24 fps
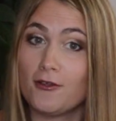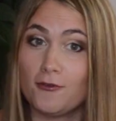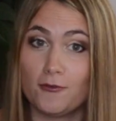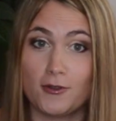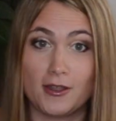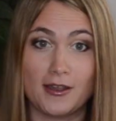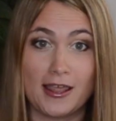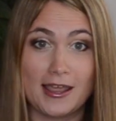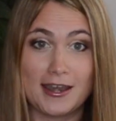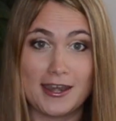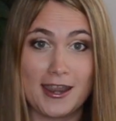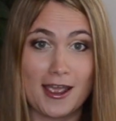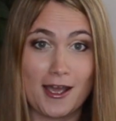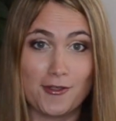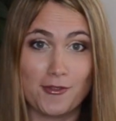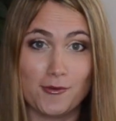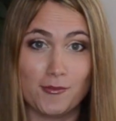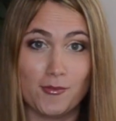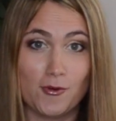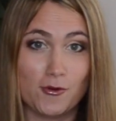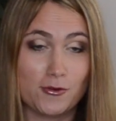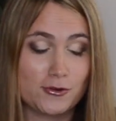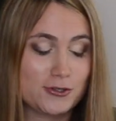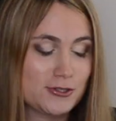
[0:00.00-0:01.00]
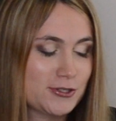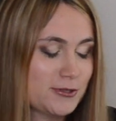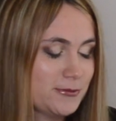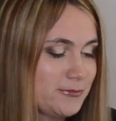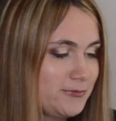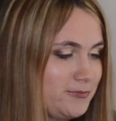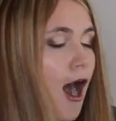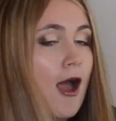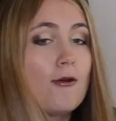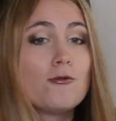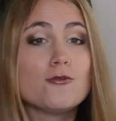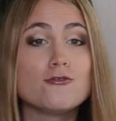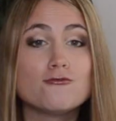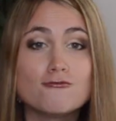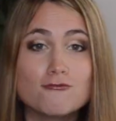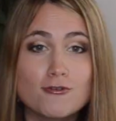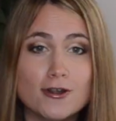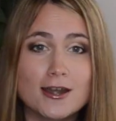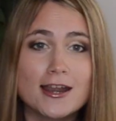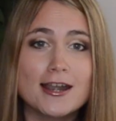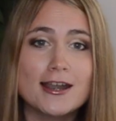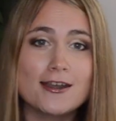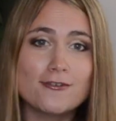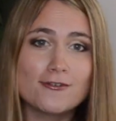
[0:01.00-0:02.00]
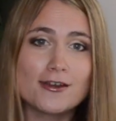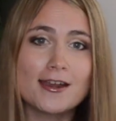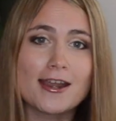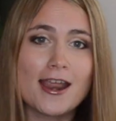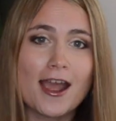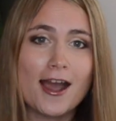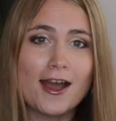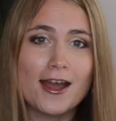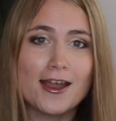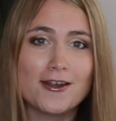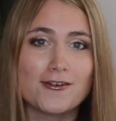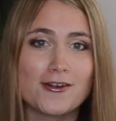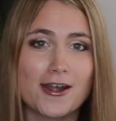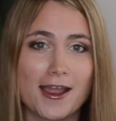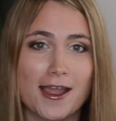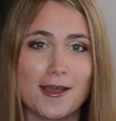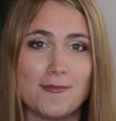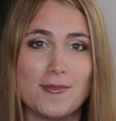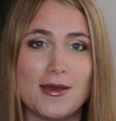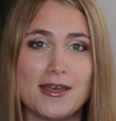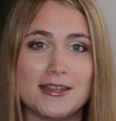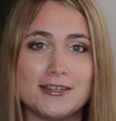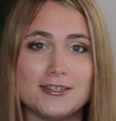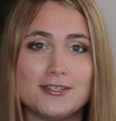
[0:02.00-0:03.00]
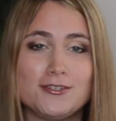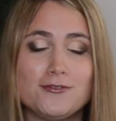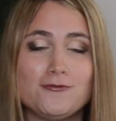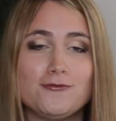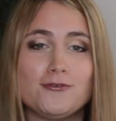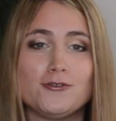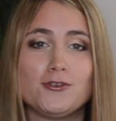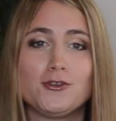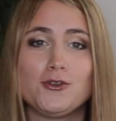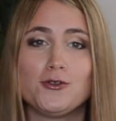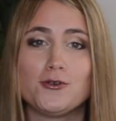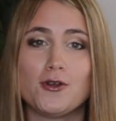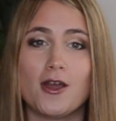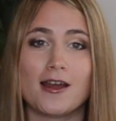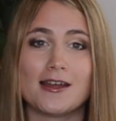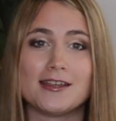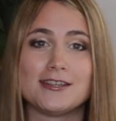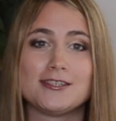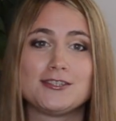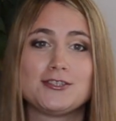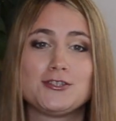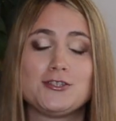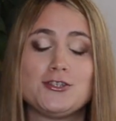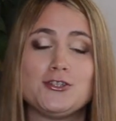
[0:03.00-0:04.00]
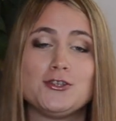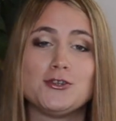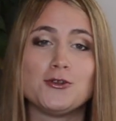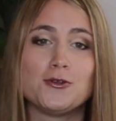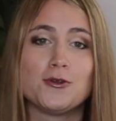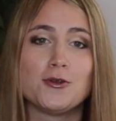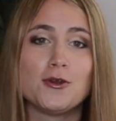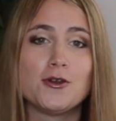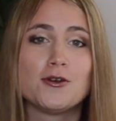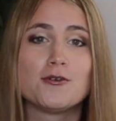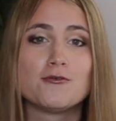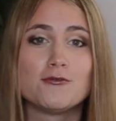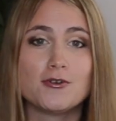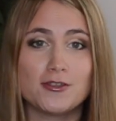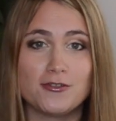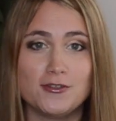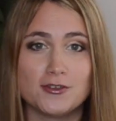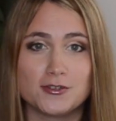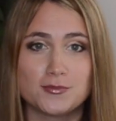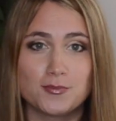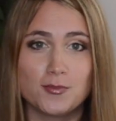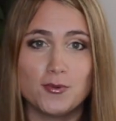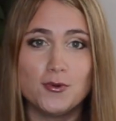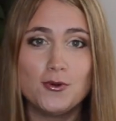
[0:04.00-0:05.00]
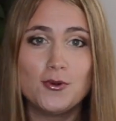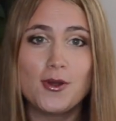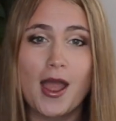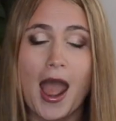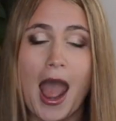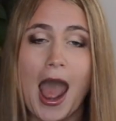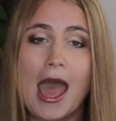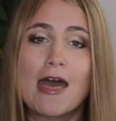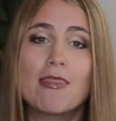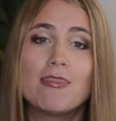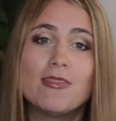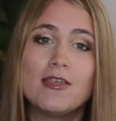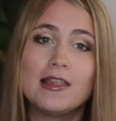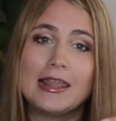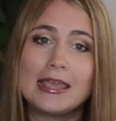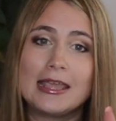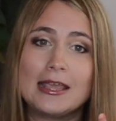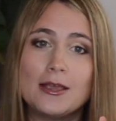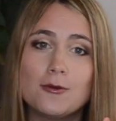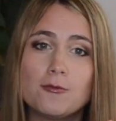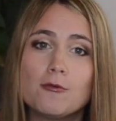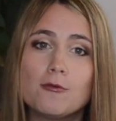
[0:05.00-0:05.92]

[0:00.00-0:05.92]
in any other books. I would really highly recommend for you guys to read this book, and the link